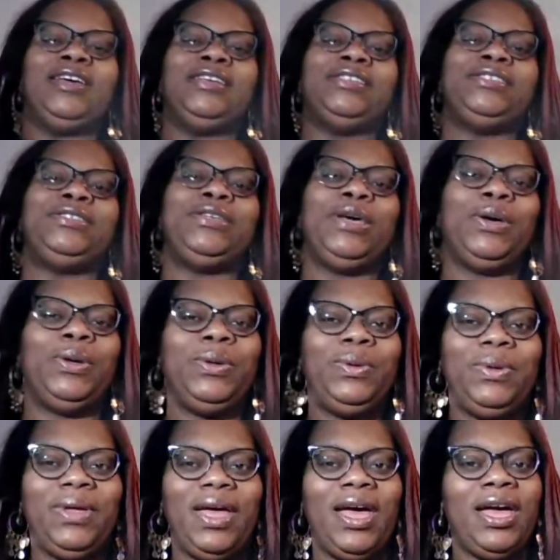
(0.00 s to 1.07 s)
So
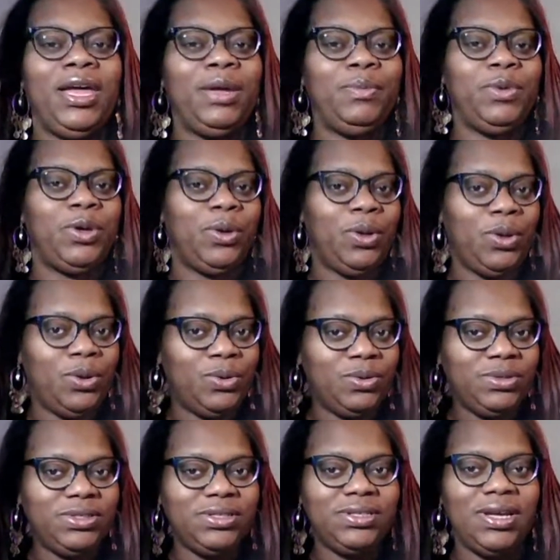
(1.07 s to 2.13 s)
I am your
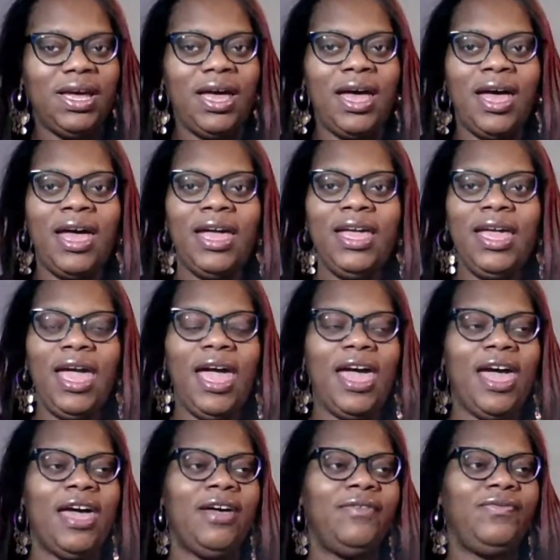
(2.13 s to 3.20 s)
host. I
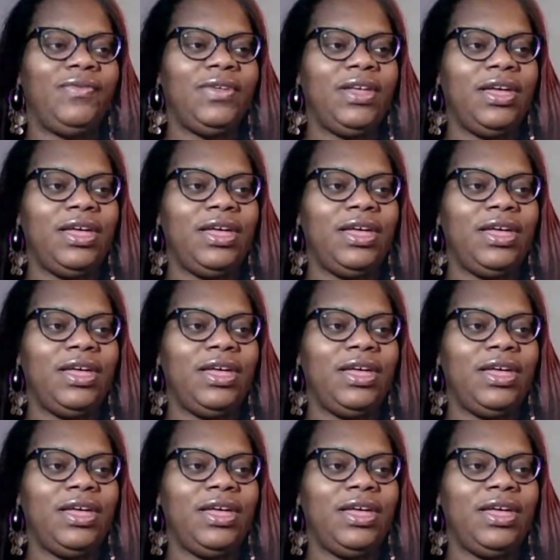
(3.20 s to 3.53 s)
have